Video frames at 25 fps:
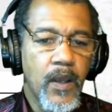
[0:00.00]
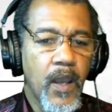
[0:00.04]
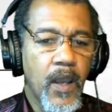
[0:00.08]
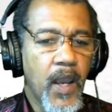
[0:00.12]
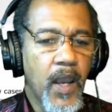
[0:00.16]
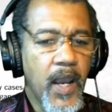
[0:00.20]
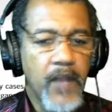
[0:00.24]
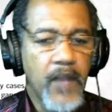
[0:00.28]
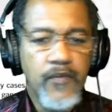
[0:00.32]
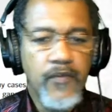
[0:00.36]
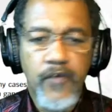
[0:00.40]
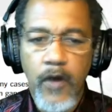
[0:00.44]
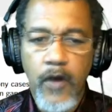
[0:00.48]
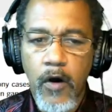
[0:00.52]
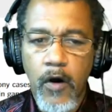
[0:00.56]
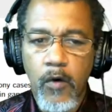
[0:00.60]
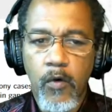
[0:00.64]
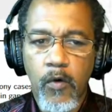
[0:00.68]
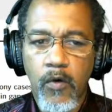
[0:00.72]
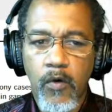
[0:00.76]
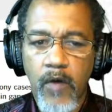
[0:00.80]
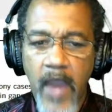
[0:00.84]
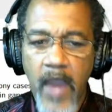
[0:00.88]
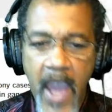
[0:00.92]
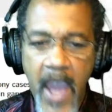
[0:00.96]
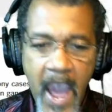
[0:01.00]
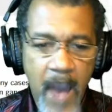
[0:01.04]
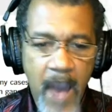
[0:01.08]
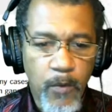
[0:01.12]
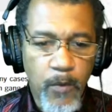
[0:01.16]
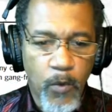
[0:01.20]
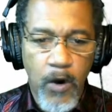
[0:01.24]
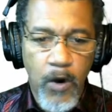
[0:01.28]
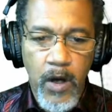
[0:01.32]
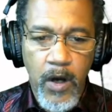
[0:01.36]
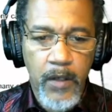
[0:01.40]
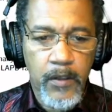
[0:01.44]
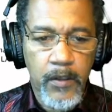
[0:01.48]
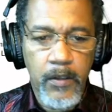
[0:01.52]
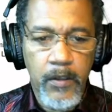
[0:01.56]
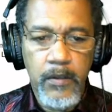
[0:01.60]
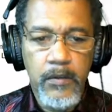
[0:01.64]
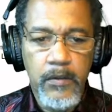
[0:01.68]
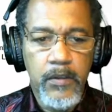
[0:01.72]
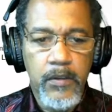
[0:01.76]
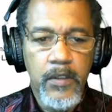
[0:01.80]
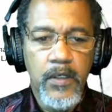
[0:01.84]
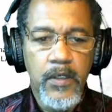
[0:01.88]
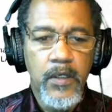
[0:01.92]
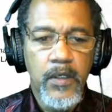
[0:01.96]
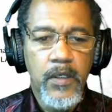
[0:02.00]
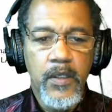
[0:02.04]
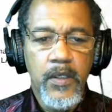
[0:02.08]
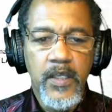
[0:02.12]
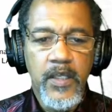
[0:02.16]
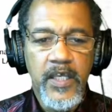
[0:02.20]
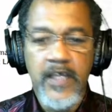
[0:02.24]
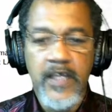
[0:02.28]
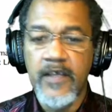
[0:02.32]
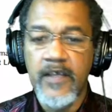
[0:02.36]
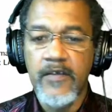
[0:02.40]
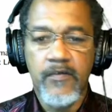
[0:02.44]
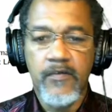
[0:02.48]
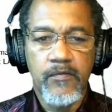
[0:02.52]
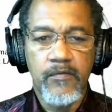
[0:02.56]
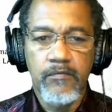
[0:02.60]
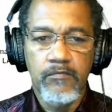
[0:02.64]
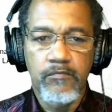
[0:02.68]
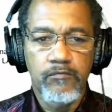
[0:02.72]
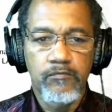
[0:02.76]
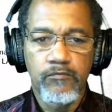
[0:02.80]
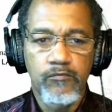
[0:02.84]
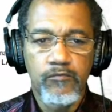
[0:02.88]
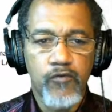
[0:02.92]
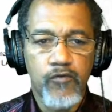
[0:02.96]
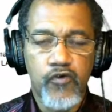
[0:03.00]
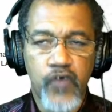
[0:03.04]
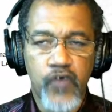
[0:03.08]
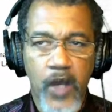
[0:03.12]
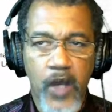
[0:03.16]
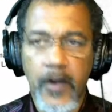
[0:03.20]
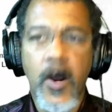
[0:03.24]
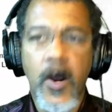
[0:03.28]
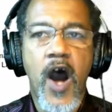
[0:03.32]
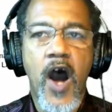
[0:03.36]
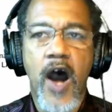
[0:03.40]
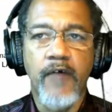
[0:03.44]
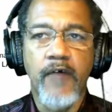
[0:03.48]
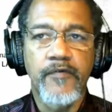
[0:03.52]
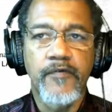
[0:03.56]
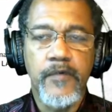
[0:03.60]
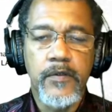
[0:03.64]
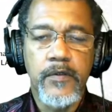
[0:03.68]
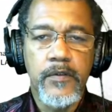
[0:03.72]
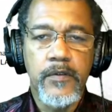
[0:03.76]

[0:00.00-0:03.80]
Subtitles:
And so Atwater is shut off.